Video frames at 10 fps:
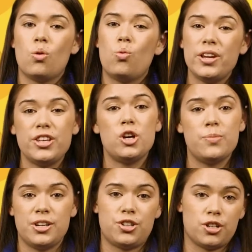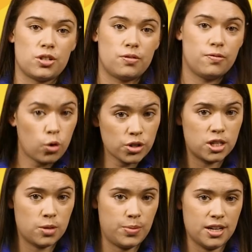We humans just force
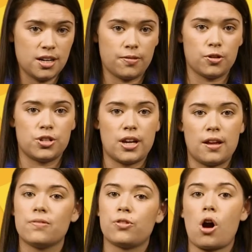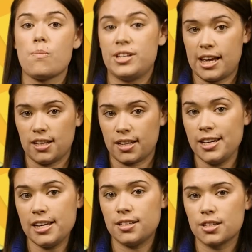it to be in a different state for our metallic
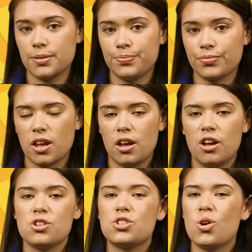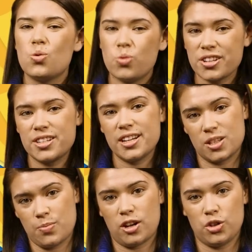needs. So rusting
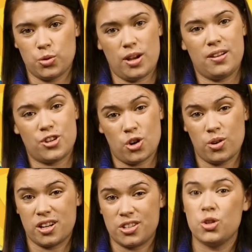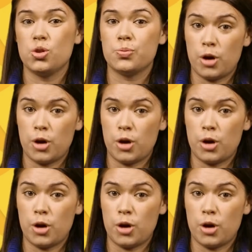is metal's way of showing us who's